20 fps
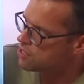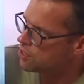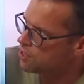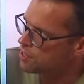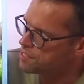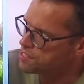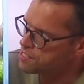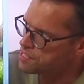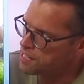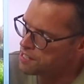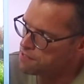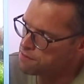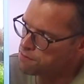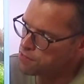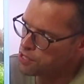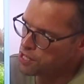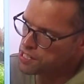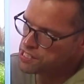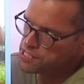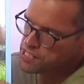nice
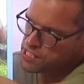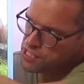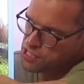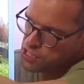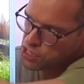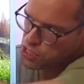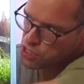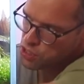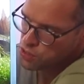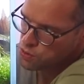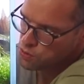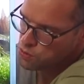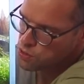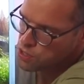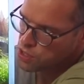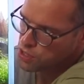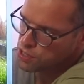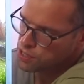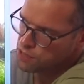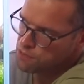inverted U
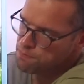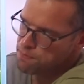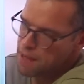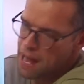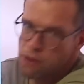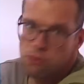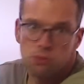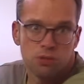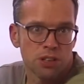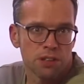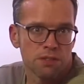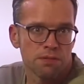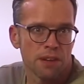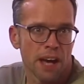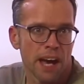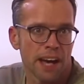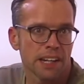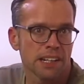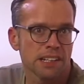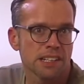kind of mound
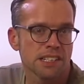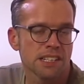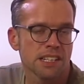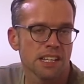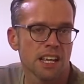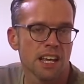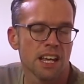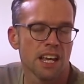effect.